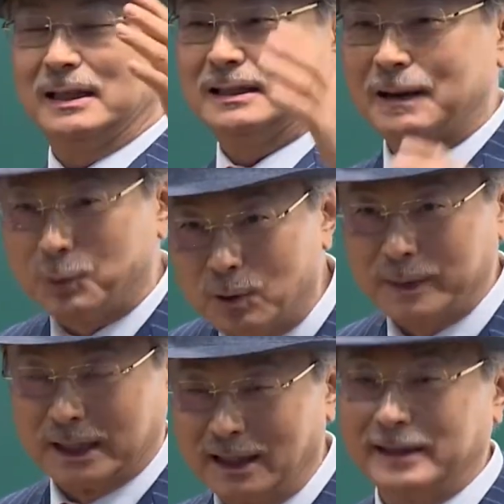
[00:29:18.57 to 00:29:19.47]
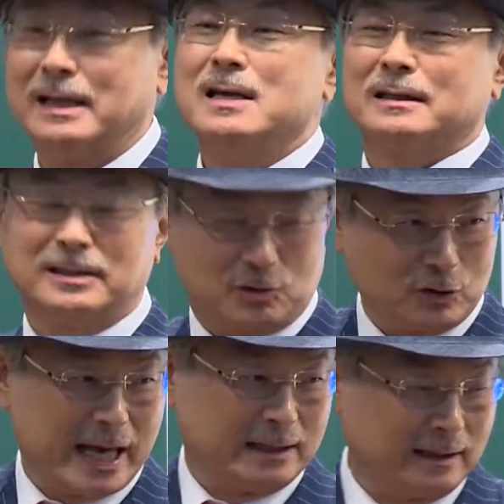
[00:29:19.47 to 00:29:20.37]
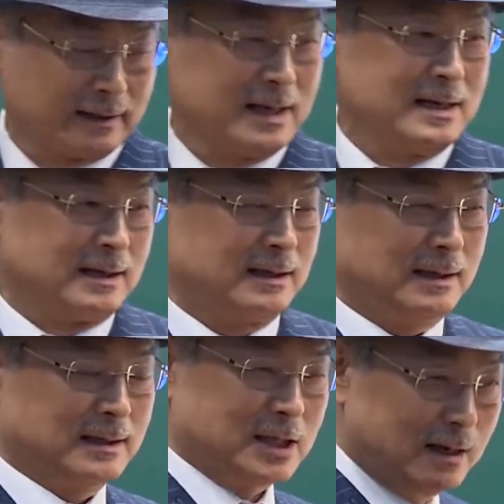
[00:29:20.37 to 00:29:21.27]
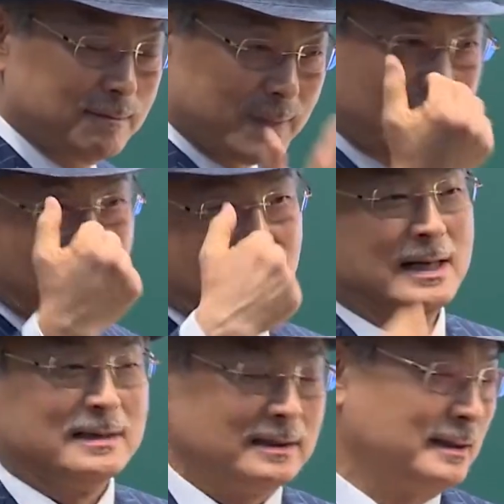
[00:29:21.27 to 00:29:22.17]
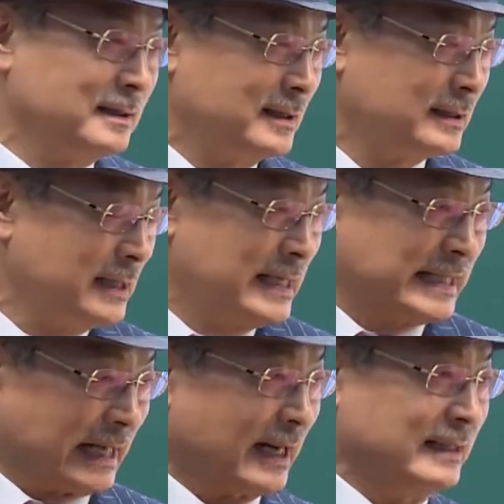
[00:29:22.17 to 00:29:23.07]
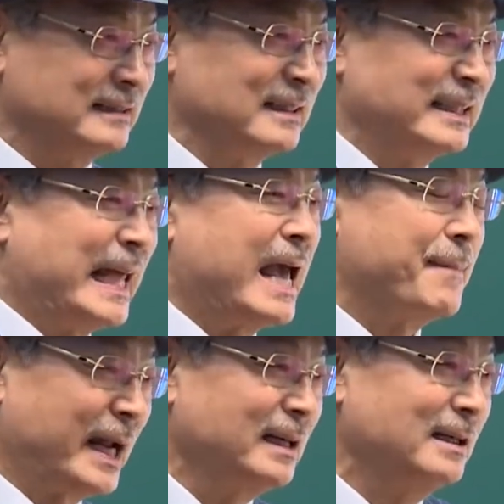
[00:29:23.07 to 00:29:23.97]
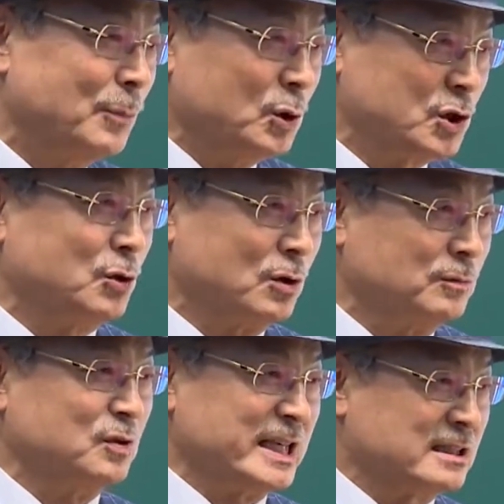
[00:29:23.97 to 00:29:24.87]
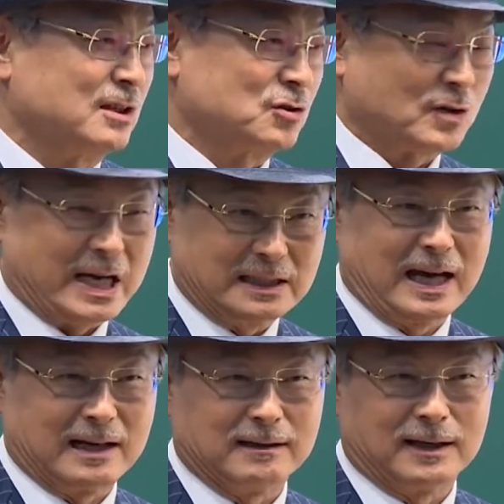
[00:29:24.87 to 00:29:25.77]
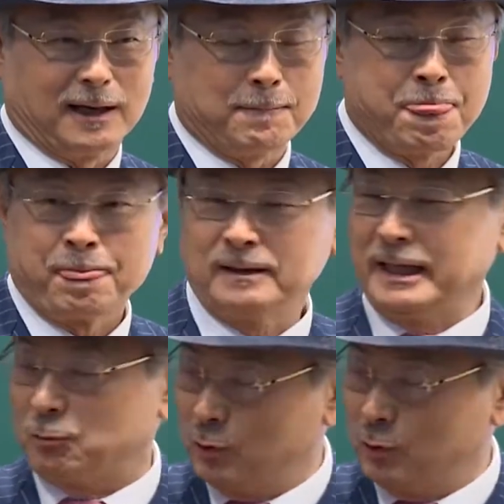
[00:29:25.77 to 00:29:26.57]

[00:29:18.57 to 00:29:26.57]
and who knows who will be that one person amongst all the people that you have invited that will be a really talented person. That one